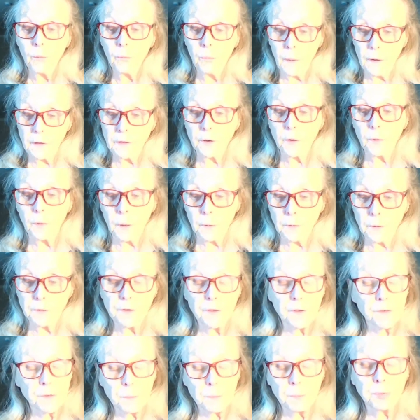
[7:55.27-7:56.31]
when you
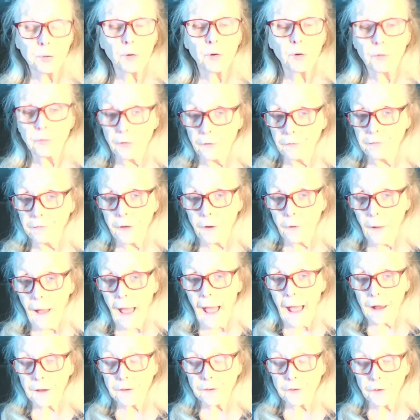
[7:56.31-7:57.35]
disapprove of their
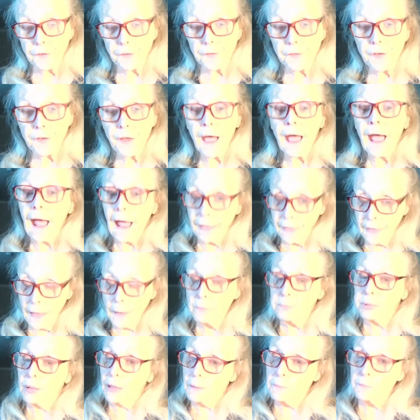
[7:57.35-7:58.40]
actions, and
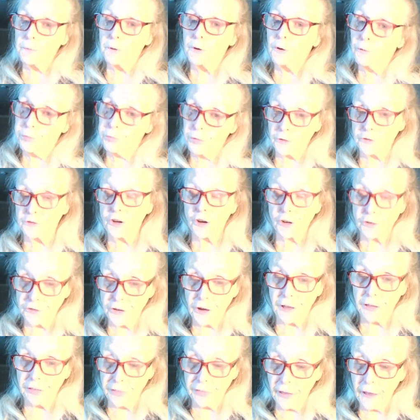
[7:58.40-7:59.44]
they blame you for
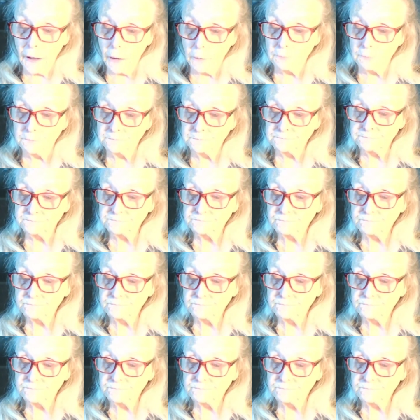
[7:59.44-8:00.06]
judging them.